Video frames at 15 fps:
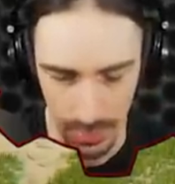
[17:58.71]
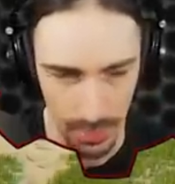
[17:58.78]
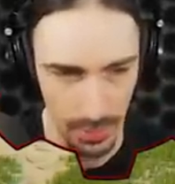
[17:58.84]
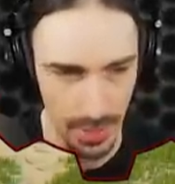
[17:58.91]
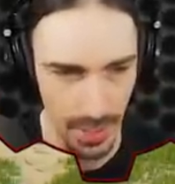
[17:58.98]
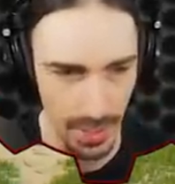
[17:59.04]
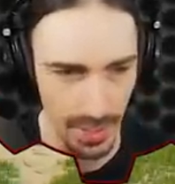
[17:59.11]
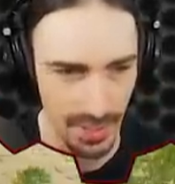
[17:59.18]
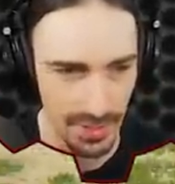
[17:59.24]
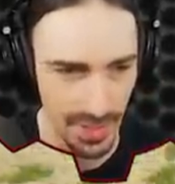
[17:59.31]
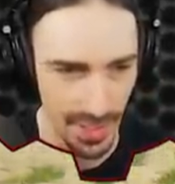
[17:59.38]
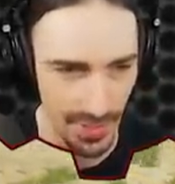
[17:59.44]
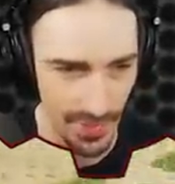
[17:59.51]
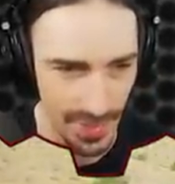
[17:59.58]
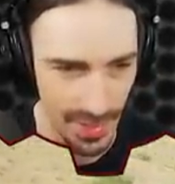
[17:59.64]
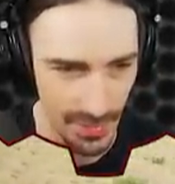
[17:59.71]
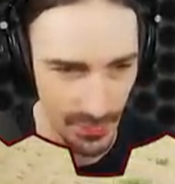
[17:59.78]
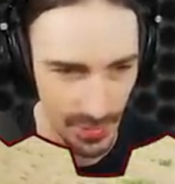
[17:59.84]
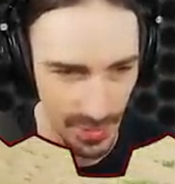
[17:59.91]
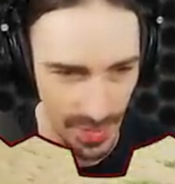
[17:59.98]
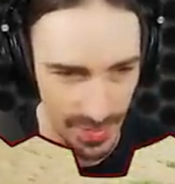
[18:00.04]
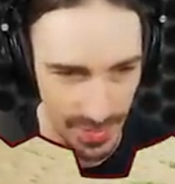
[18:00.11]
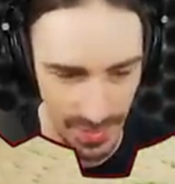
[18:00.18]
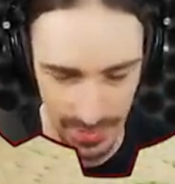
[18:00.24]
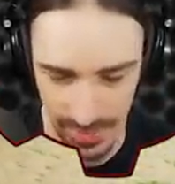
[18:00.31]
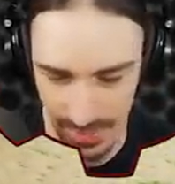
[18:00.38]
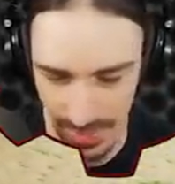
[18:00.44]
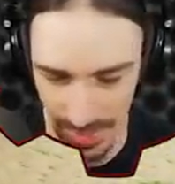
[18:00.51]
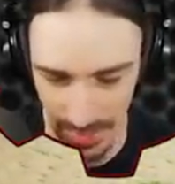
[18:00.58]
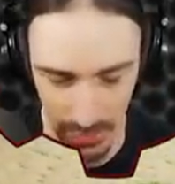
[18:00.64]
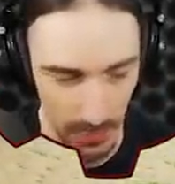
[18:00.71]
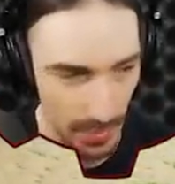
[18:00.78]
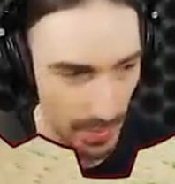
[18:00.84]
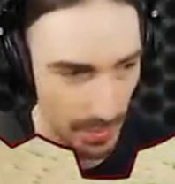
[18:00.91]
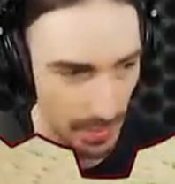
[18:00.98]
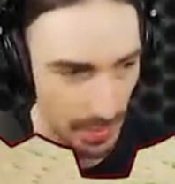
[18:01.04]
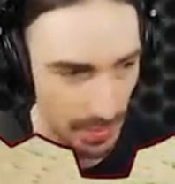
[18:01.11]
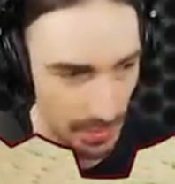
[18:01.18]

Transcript: Okay, now I got to figure out how to get these out of the way.